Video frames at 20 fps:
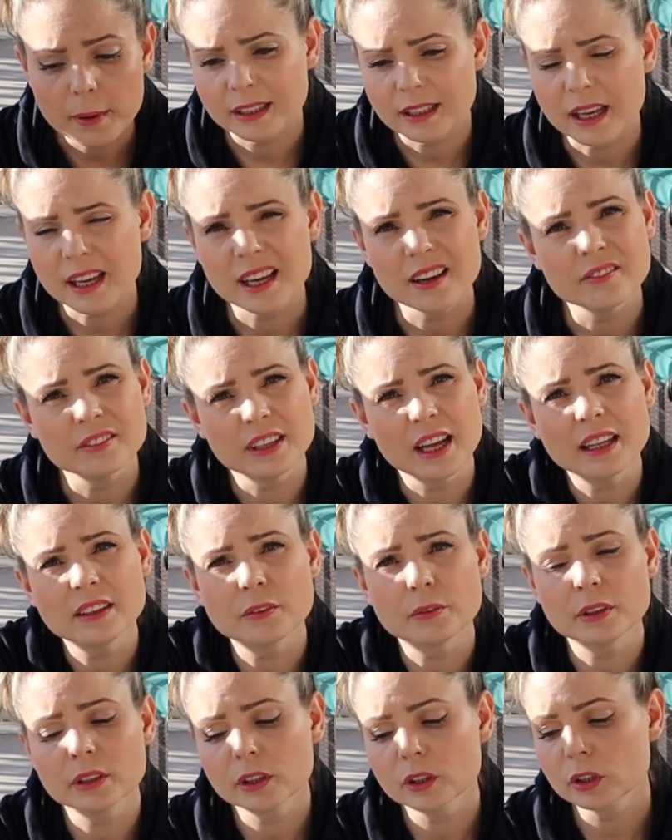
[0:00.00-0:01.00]
and I have
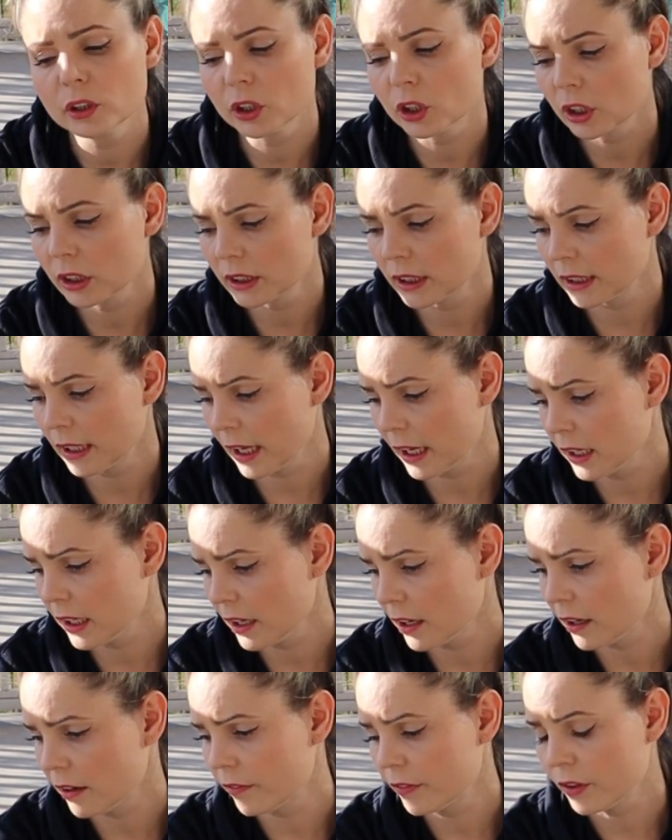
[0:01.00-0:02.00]
not really looked at
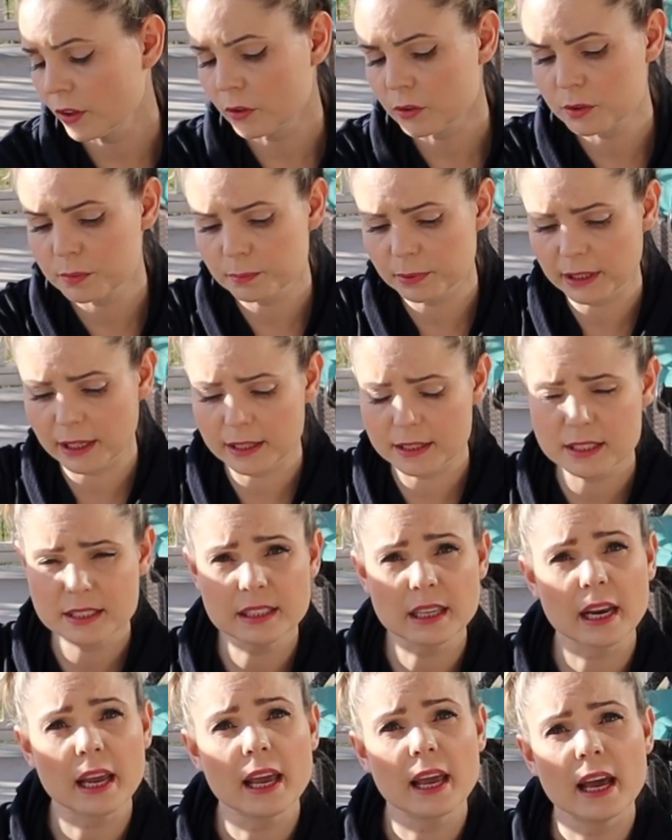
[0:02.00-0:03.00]
any of those plants
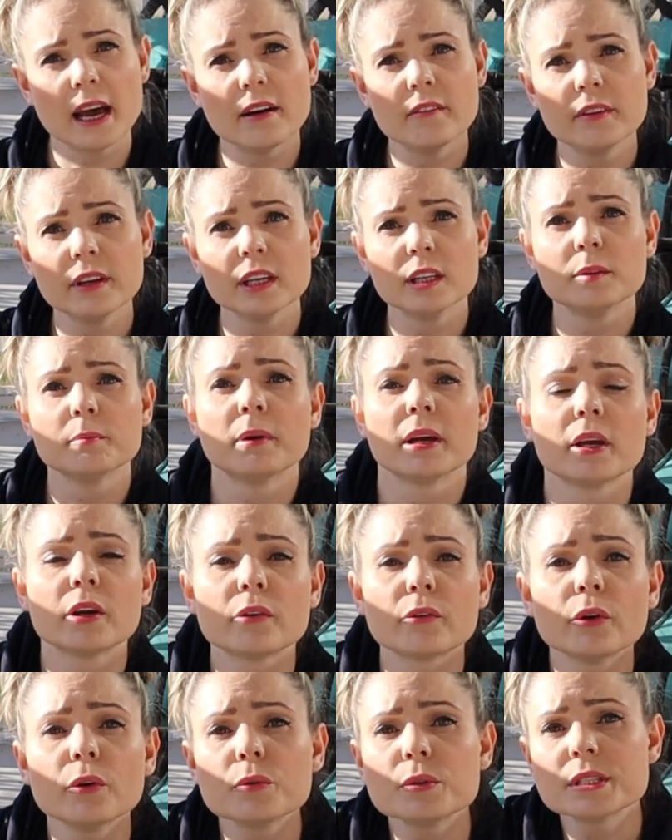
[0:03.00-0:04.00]
that I have in my
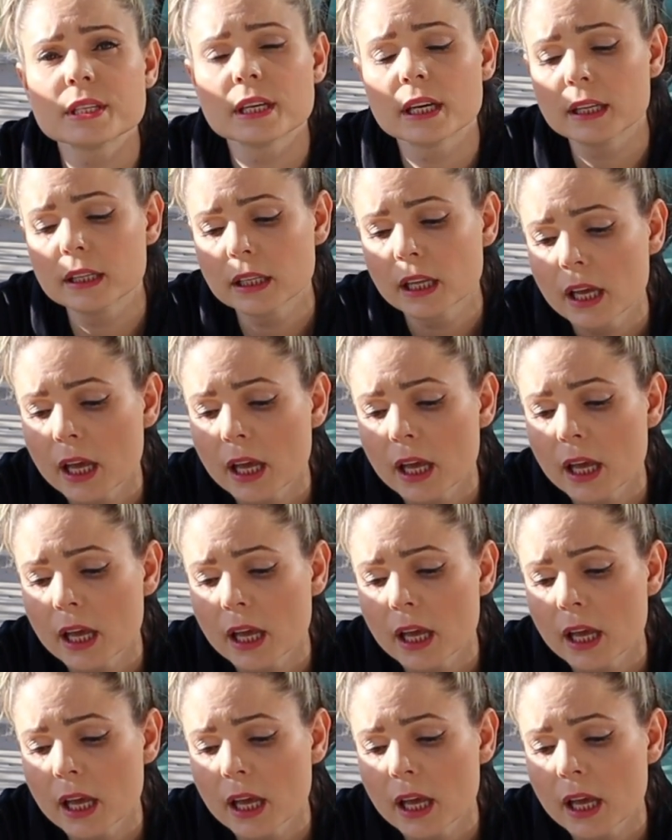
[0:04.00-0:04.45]
grow tent.